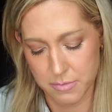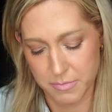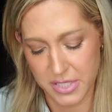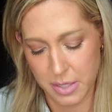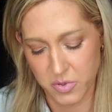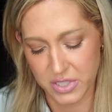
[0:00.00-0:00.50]

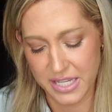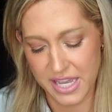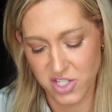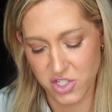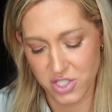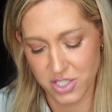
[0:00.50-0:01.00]
But I'm really
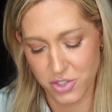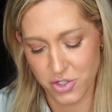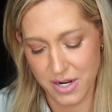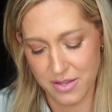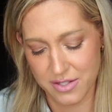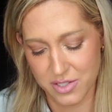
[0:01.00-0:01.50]
anxious to
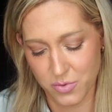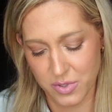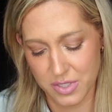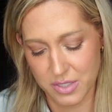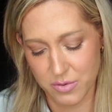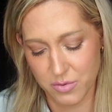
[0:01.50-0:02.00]
try this
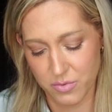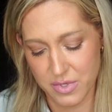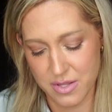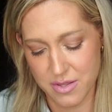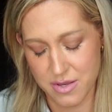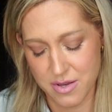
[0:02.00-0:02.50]
one with